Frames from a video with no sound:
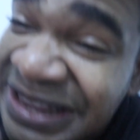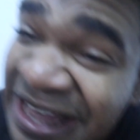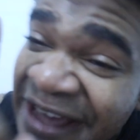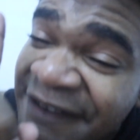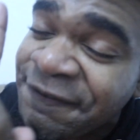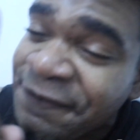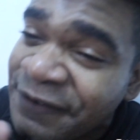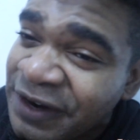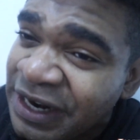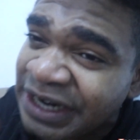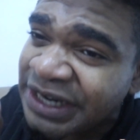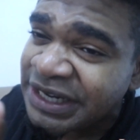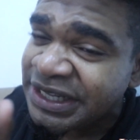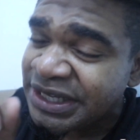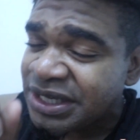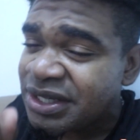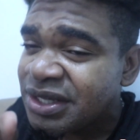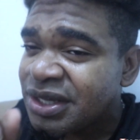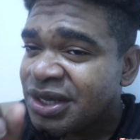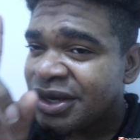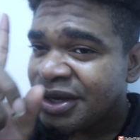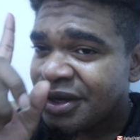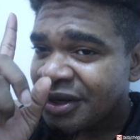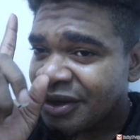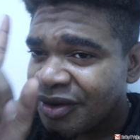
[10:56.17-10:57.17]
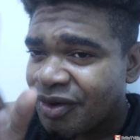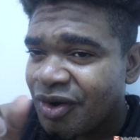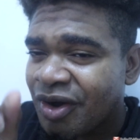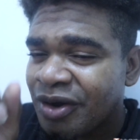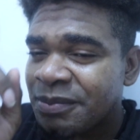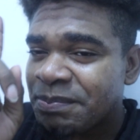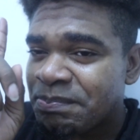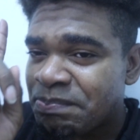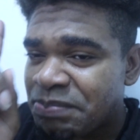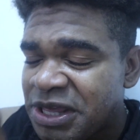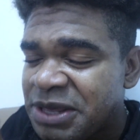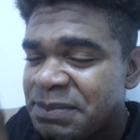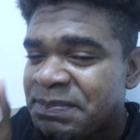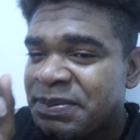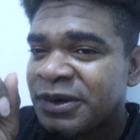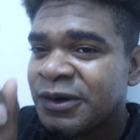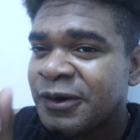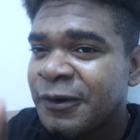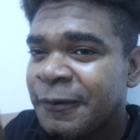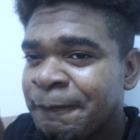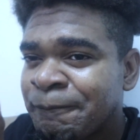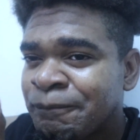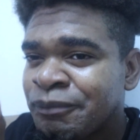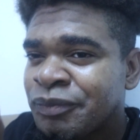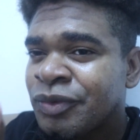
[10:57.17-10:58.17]
definitely gotten
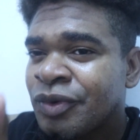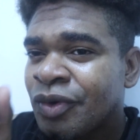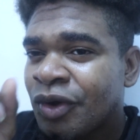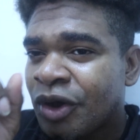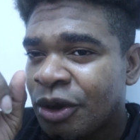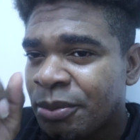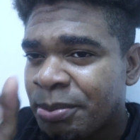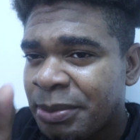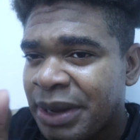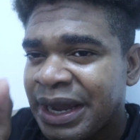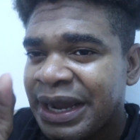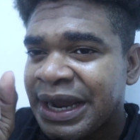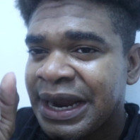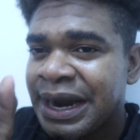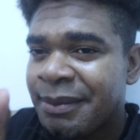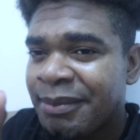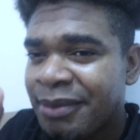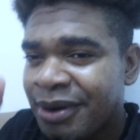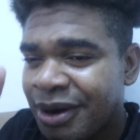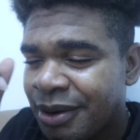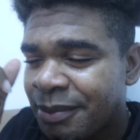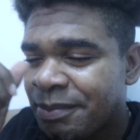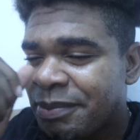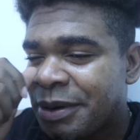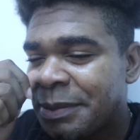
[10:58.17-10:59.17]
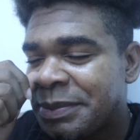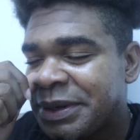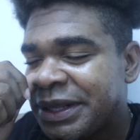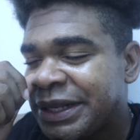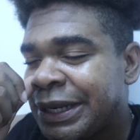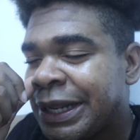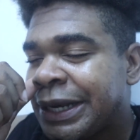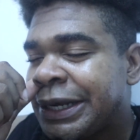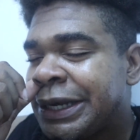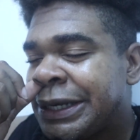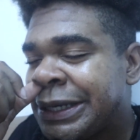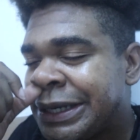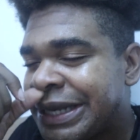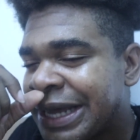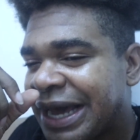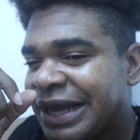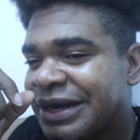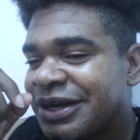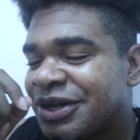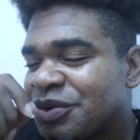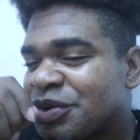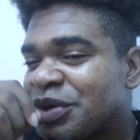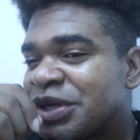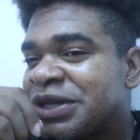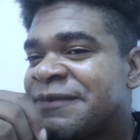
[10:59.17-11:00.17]
people on my camera. Probably they did that.
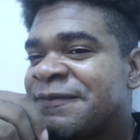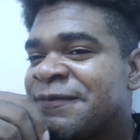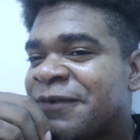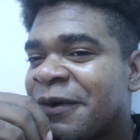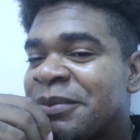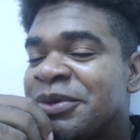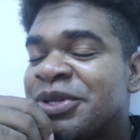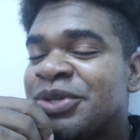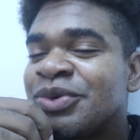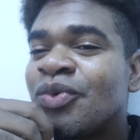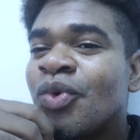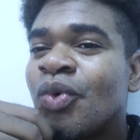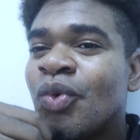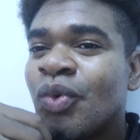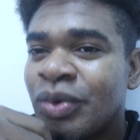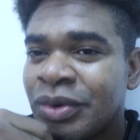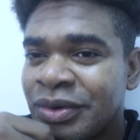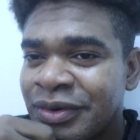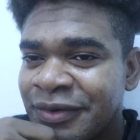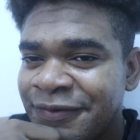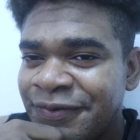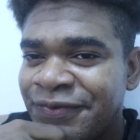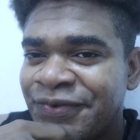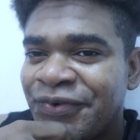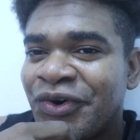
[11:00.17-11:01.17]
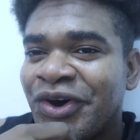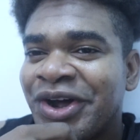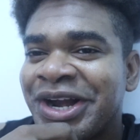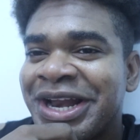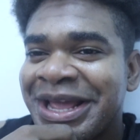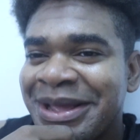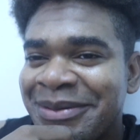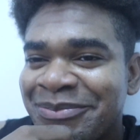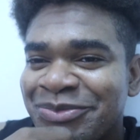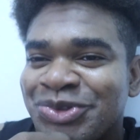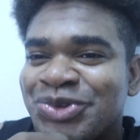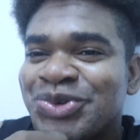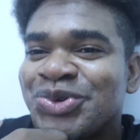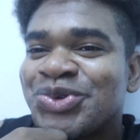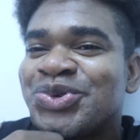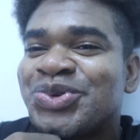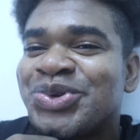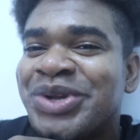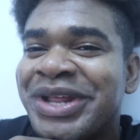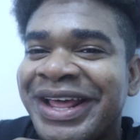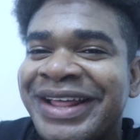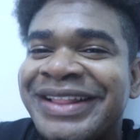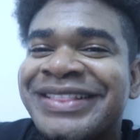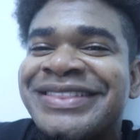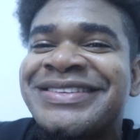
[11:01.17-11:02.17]
They were waiting for me to go for them to do their